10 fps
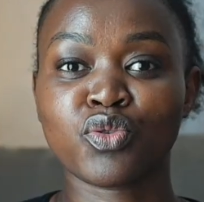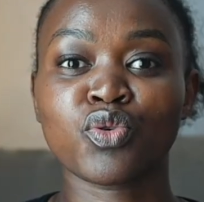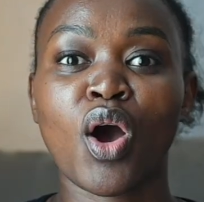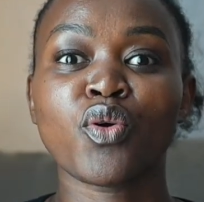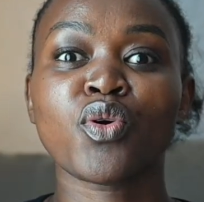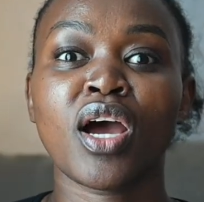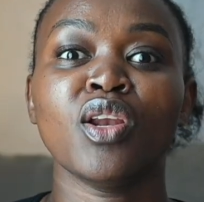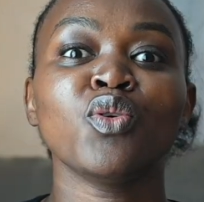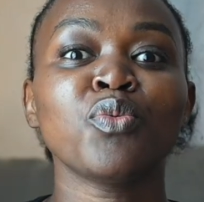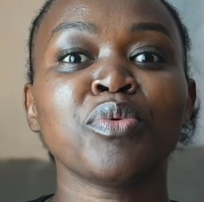to you how you
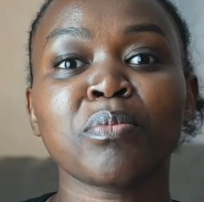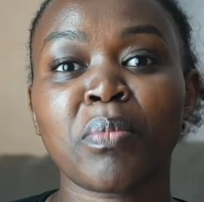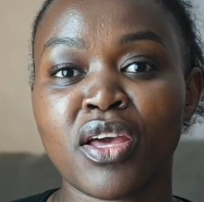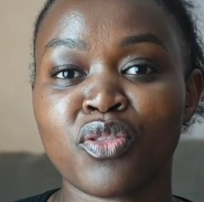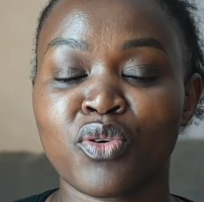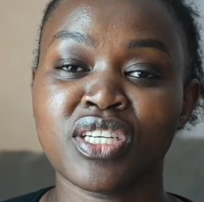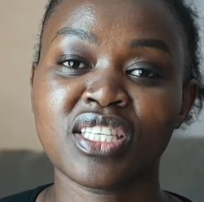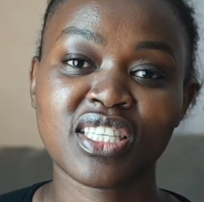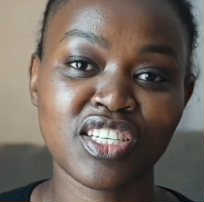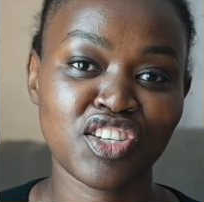can loop in Python,
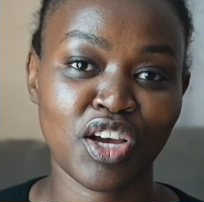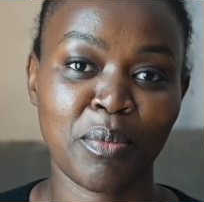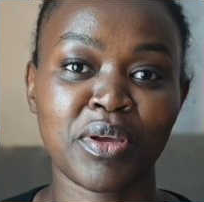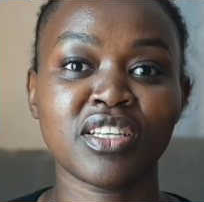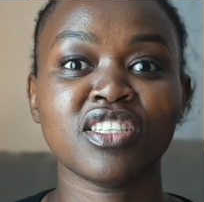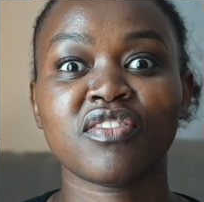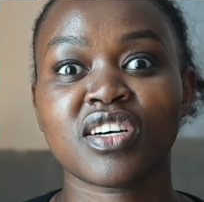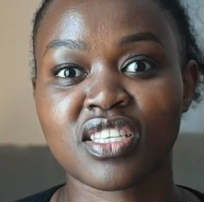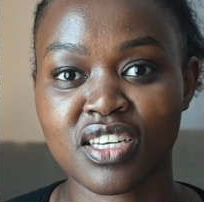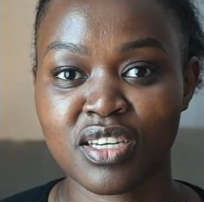in C#, in
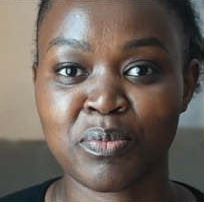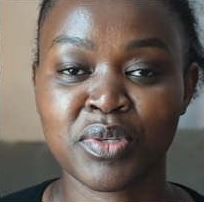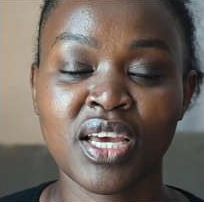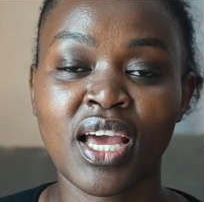JavaScript.